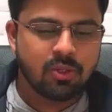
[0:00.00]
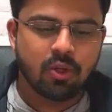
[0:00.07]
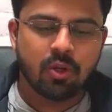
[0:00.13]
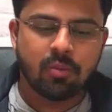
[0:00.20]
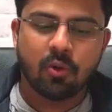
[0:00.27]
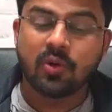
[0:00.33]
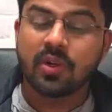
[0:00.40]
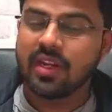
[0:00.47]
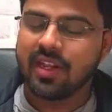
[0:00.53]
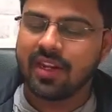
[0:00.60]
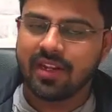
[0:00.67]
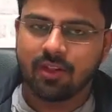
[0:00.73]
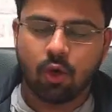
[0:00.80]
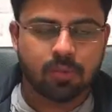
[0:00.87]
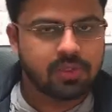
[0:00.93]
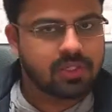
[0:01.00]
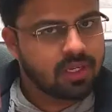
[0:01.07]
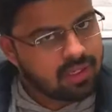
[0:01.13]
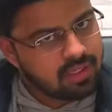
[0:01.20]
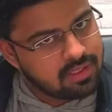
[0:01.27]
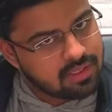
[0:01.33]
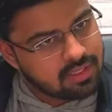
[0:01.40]
about clearing the
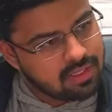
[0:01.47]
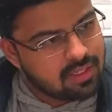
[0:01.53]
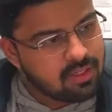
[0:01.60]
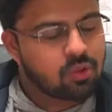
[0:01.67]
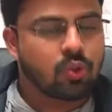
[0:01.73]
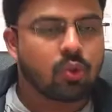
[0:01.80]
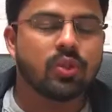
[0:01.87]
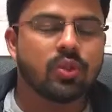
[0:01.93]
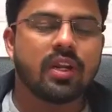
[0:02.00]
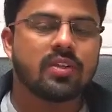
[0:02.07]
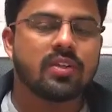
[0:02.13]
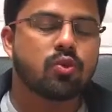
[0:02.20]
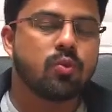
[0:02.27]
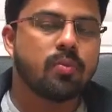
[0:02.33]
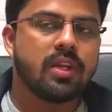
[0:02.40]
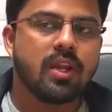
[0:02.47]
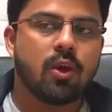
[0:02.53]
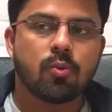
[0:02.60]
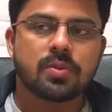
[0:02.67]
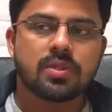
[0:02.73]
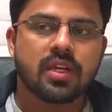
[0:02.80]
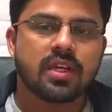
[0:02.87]
obstacles. So there are so many
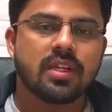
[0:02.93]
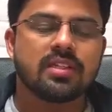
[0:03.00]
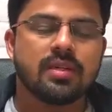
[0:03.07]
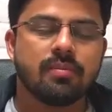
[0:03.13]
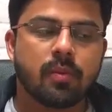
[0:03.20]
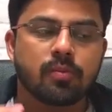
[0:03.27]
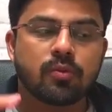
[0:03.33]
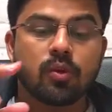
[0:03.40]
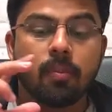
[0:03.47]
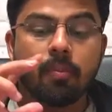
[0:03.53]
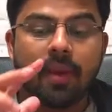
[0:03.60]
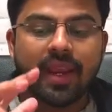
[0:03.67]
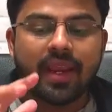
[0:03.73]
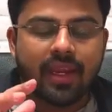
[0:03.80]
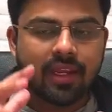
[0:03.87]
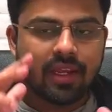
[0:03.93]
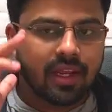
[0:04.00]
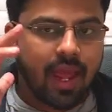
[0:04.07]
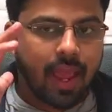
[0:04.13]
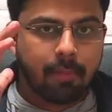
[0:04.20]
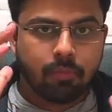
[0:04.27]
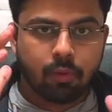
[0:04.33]
obstacles in terms of the mechanical
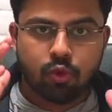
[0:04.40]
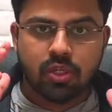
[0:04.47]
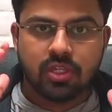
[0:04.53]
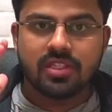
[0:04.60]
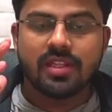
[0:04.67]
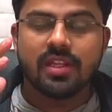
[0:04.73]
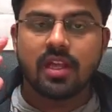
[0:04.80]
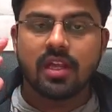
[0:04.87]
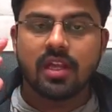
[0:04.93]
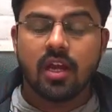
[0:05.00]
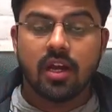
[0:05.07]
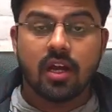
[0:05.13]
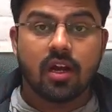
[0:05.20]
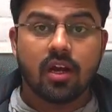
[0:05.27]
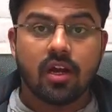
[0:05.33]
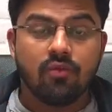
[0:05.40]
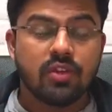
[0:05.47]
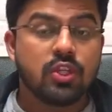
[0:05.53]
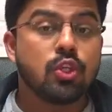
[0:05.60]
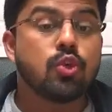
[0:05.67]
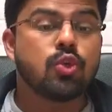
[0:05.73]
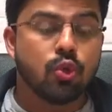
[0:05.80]
approaches which
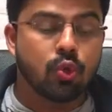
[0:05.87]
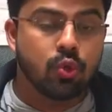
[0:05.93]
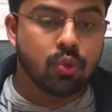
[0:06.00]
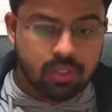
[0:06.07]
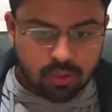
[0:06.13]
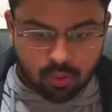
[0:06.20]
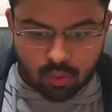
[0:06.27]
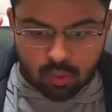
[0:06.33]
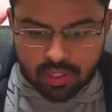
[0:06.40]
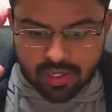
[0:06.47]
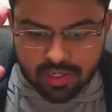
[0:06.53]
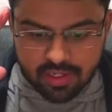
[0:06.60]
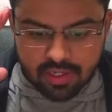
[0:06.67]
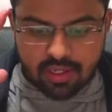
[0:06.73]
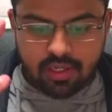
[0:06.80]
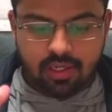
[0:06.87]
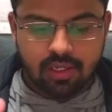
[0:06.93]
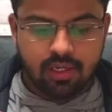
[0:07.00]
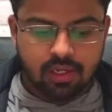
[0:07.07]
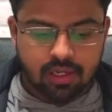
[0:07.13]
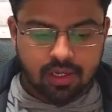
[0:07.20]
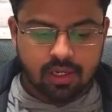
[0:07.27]
you use to read
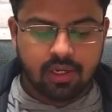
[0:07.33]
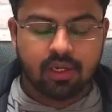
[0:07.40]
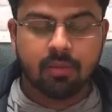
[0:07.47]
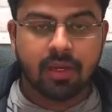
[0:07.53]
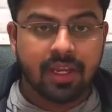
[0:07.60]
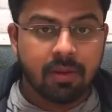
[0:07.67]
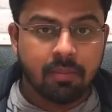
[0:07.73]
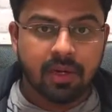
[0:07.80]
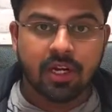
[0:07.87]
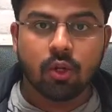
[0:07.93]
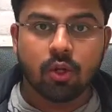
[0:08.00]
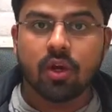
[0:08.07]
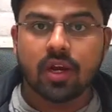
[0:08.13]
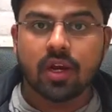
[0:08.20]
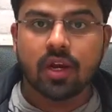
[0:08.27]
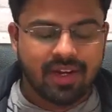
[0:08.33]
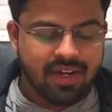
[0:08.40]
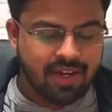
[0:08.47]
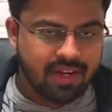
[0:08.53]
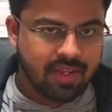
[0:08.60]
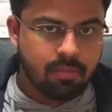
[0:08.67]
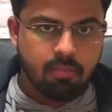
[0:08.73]
any particular content,
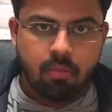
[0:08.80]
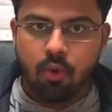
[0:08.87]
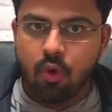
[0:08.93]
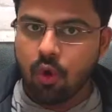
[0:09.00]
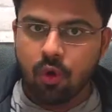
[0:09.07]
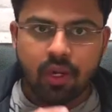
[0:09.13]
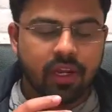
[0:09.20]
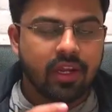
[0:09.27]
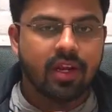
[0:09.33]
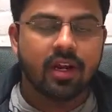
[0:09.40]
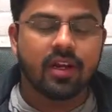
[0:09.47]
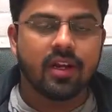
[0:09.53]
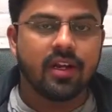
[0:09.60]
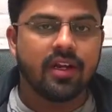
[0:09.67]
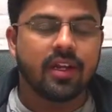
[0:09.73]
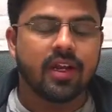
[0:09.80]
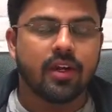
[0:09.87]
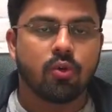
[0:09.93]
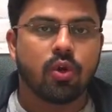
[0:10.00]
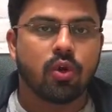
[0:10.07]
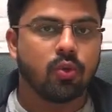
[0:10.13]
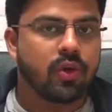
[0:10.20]
any book or any content that you
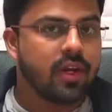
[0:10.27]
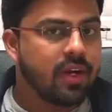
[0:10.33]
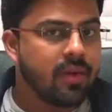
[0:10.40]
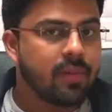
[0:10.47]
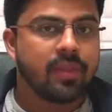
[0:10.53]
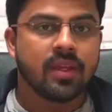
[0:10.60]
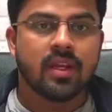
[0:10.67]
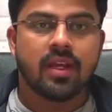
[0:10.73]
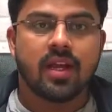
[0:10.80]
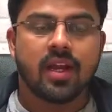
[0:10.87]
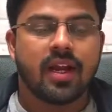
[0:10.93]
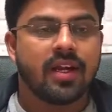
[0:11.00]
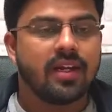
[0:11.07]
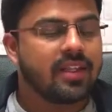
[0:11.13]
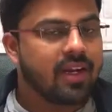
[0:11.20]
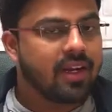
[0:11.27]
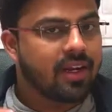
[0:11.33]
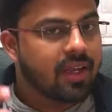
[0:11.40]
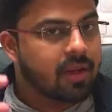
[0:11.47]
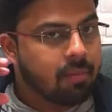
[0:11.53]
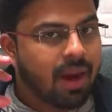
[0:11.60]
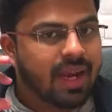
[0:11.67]
want to read. And there are
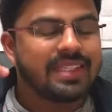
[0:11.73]
like mindset